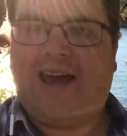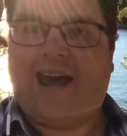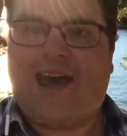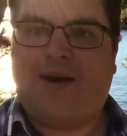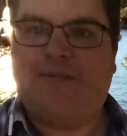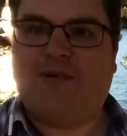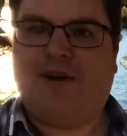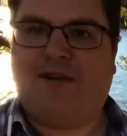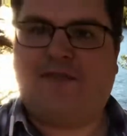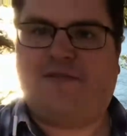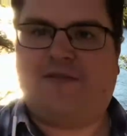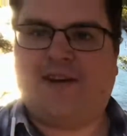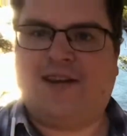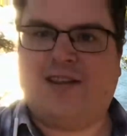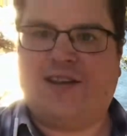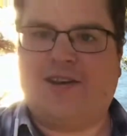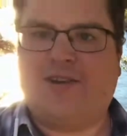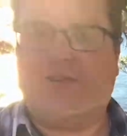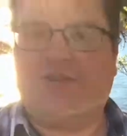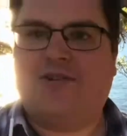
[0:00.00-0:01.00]
am I
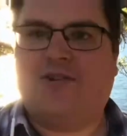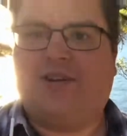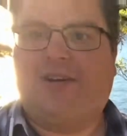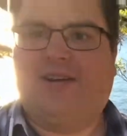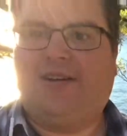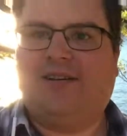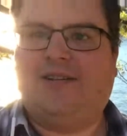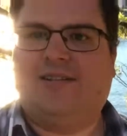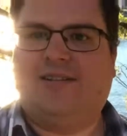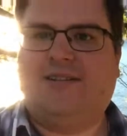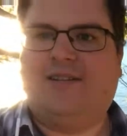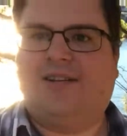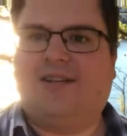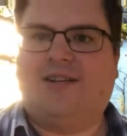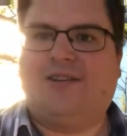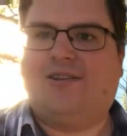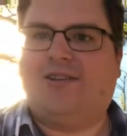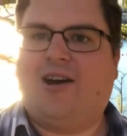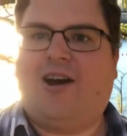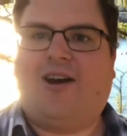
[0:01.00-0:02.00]
feeling good?
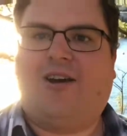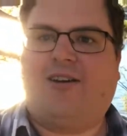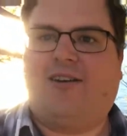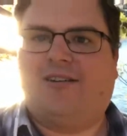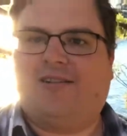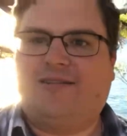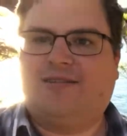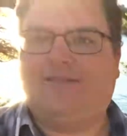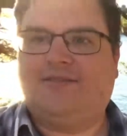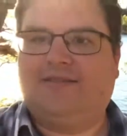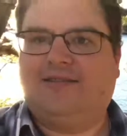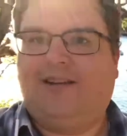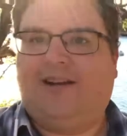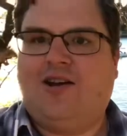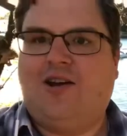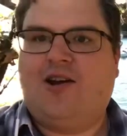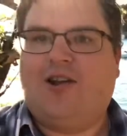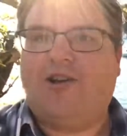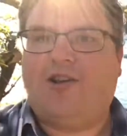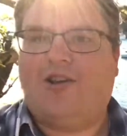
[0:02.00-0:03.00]
No,
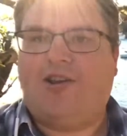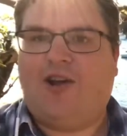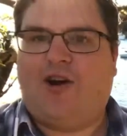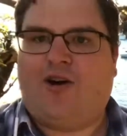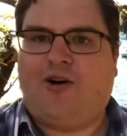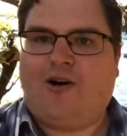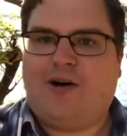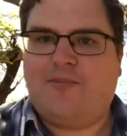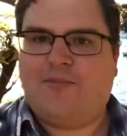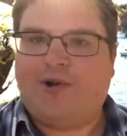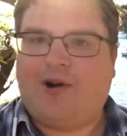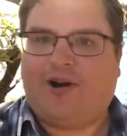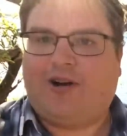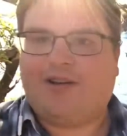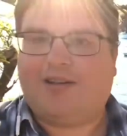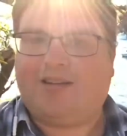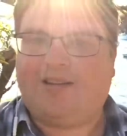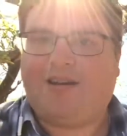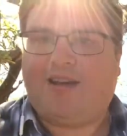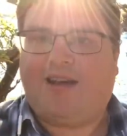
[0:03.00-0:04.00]
I'm
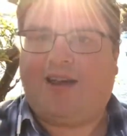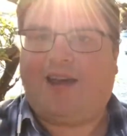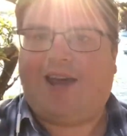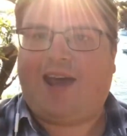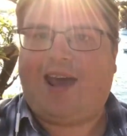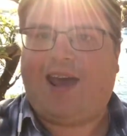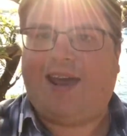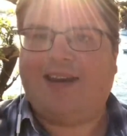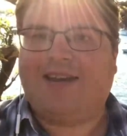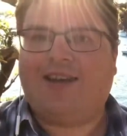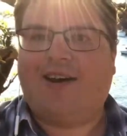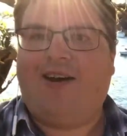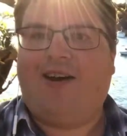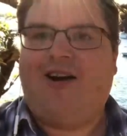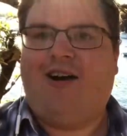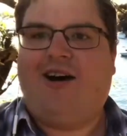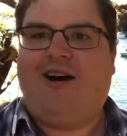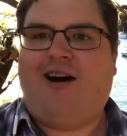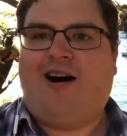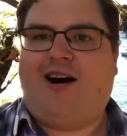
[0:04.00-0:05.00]
not. And
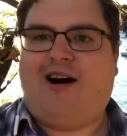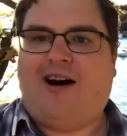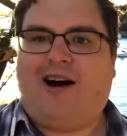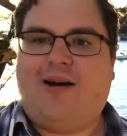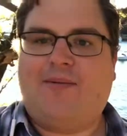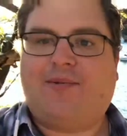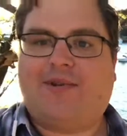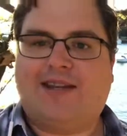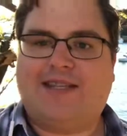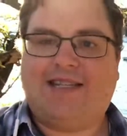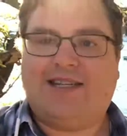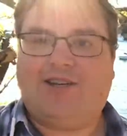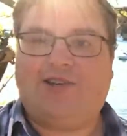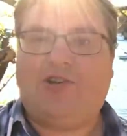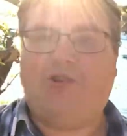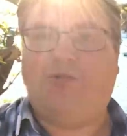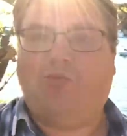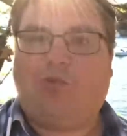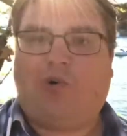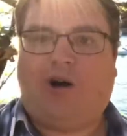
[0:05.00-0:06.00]
I'm going to tell
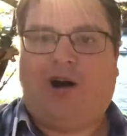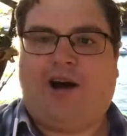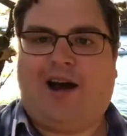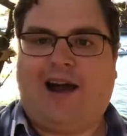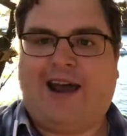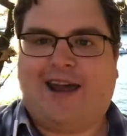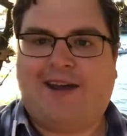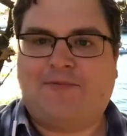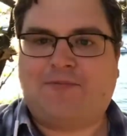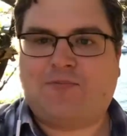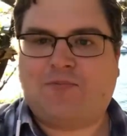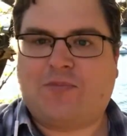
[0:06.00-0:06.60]
you why.